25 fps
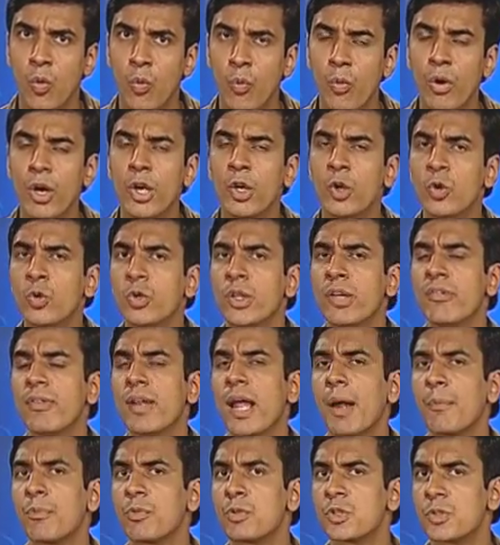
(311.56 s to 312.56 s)
What do they will
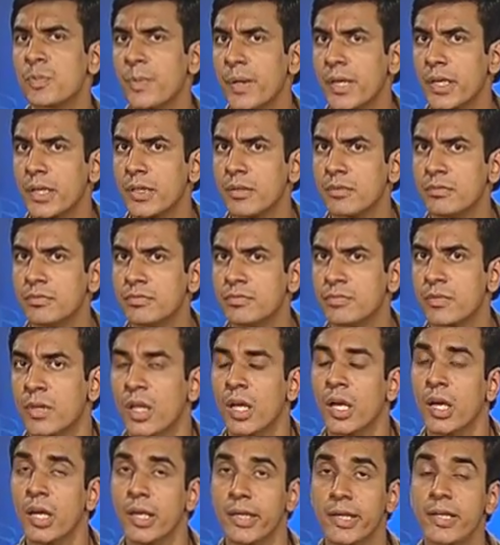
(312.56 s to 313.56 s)
have to spend?
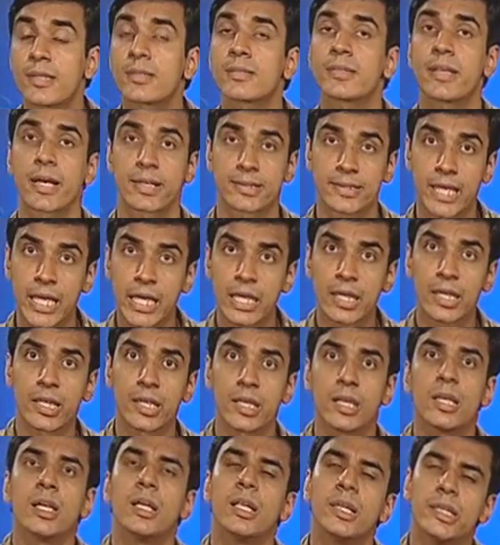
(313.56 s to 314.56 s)
Yes,
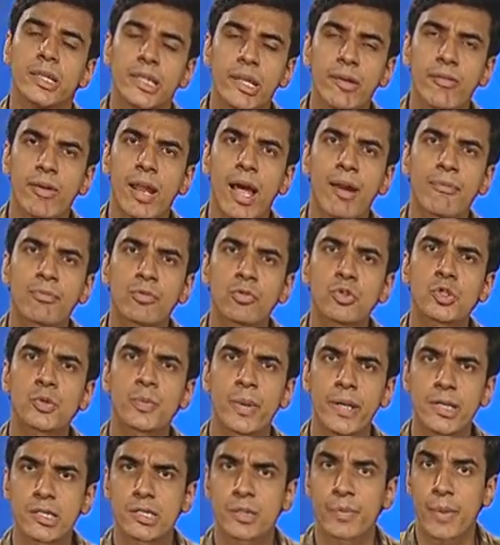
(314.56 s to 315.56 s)
exactly. They will have to
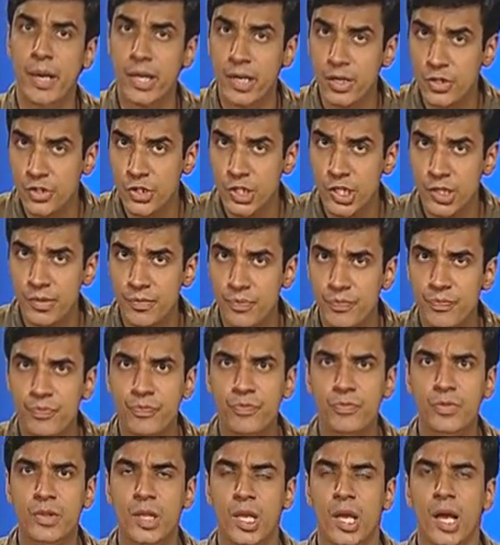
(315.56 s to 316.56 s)
spend some energy.
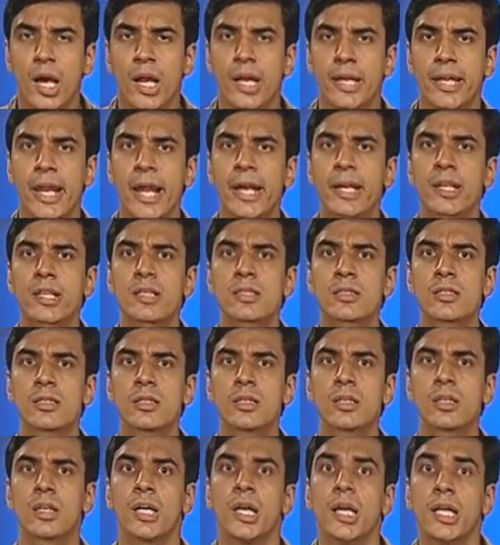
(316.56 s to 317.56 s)
That is,
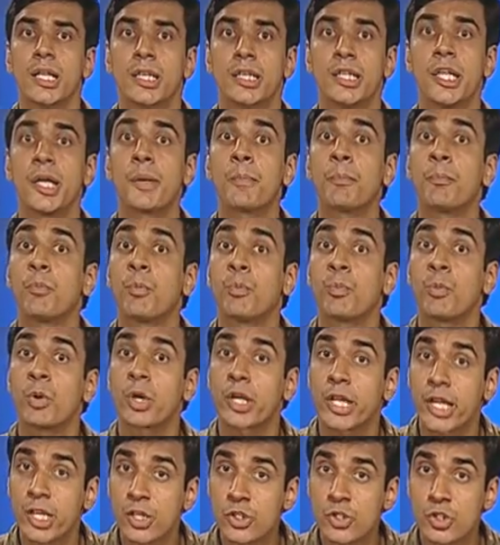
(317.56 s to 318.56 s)
their
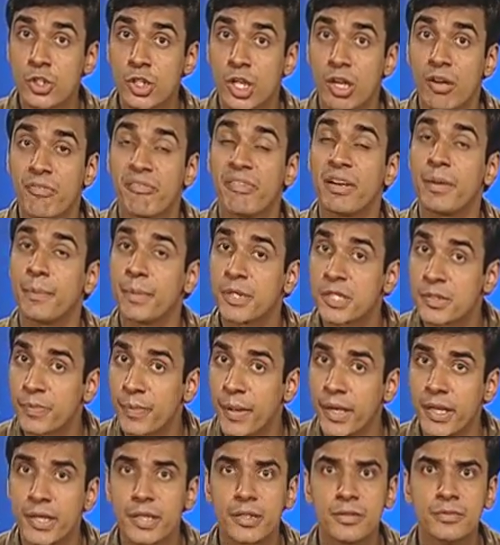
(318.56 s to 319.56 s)
potential will be
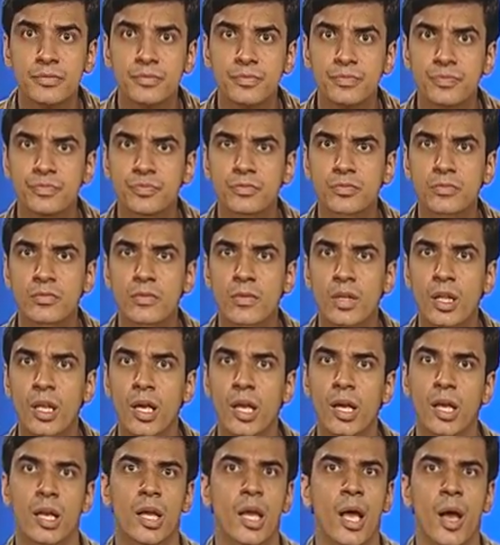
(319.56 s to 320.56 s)
spent.
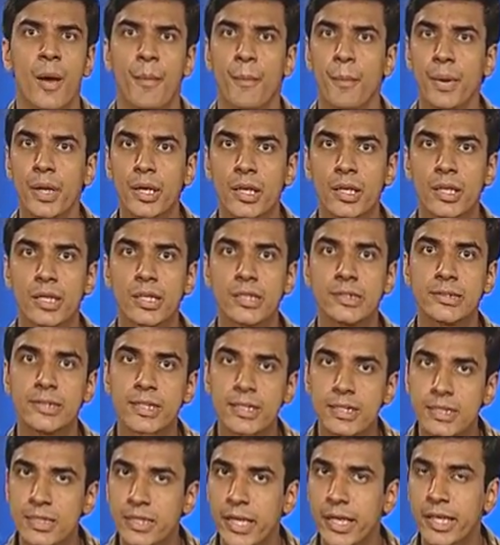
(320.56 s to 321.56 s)
But
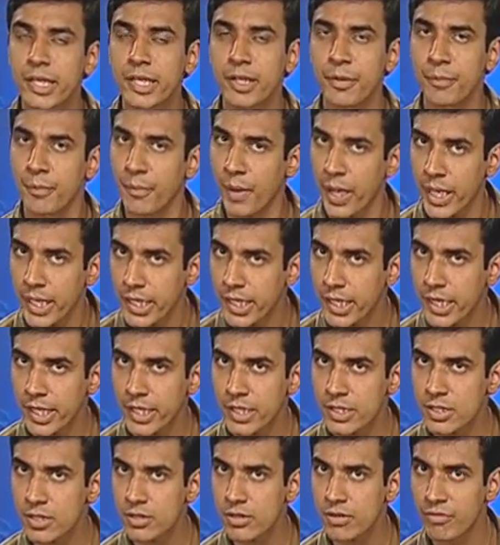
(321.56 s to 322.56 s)
just like in my
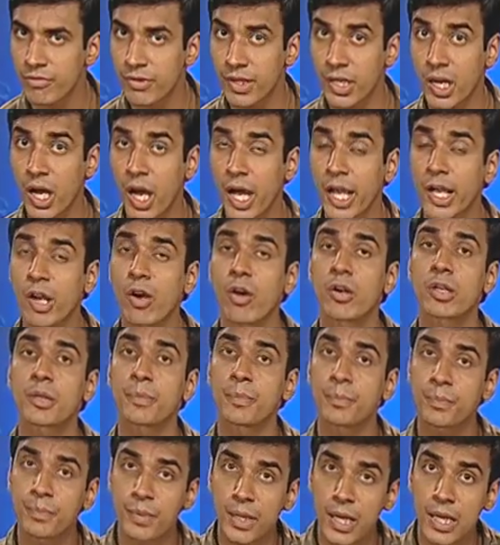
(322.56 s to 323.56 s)
case, where I got a
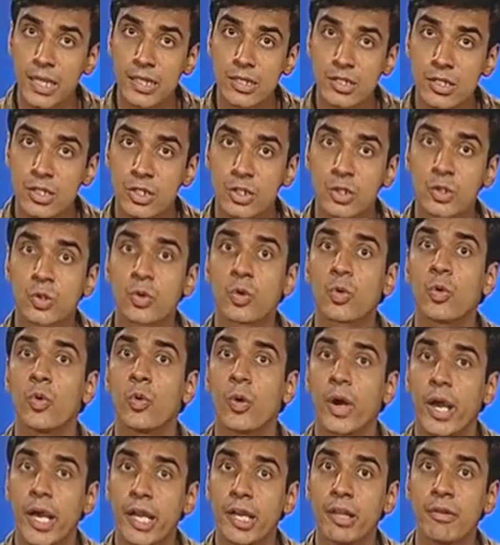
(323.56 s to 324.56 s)
pass to
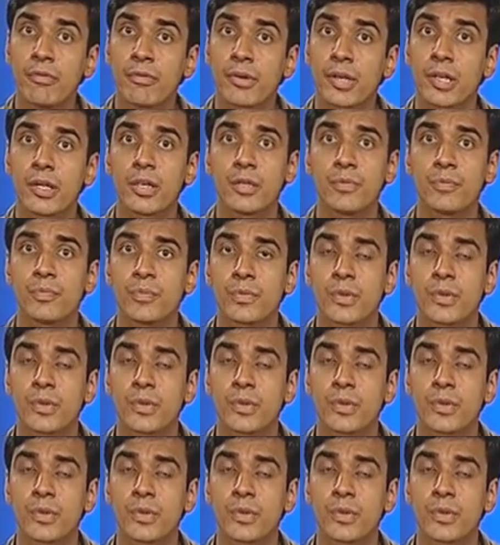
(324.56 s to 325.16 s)
go anywhere,